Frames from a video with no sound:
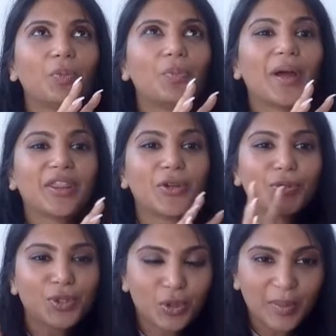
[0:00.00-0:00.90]
but
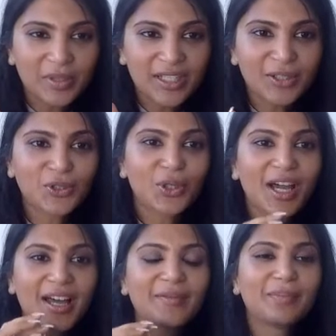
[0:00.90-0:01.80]
through scripting, because you
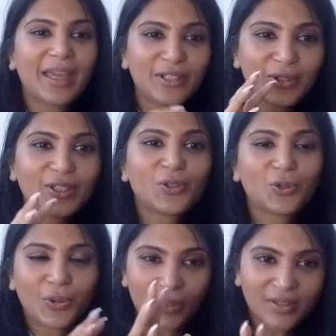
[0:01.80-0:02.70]
can't manually do
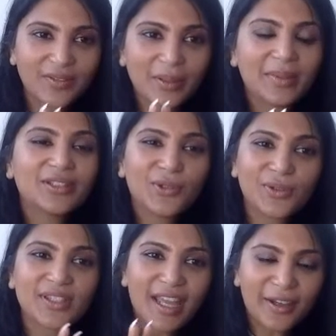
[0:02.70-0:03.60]
all of them as you
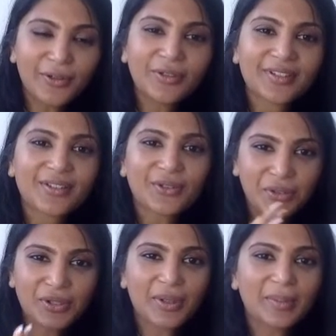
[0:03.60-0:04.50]
scale.
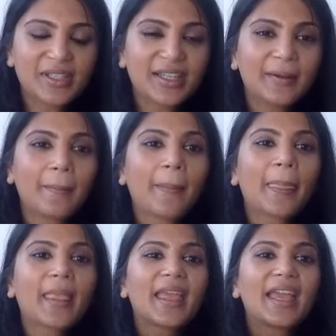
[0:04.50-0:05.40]

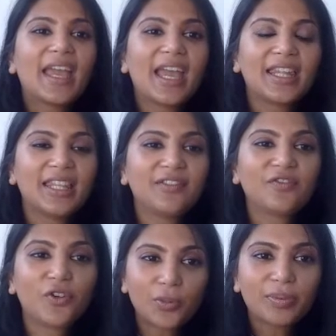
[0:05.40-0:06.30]
And then
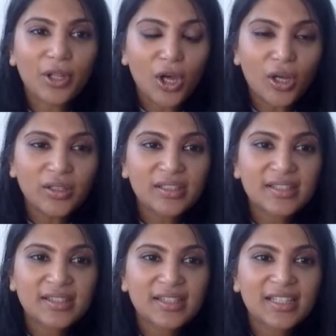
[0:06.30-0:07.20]
for
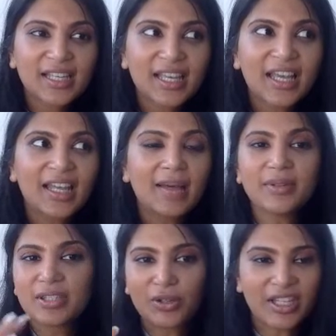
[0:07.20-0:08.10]
blogs, the
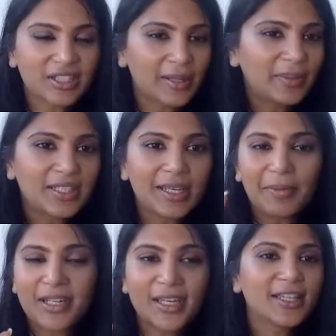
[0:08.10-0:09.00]
skyscraping
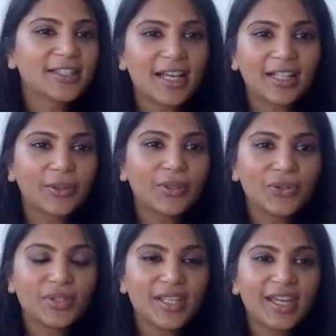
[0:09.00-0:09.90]
technique, exactly what you
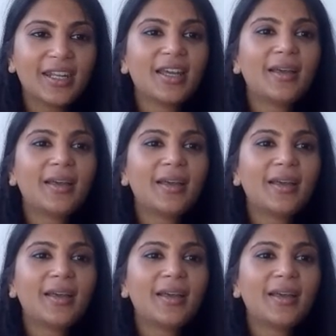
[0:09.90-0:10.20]
said,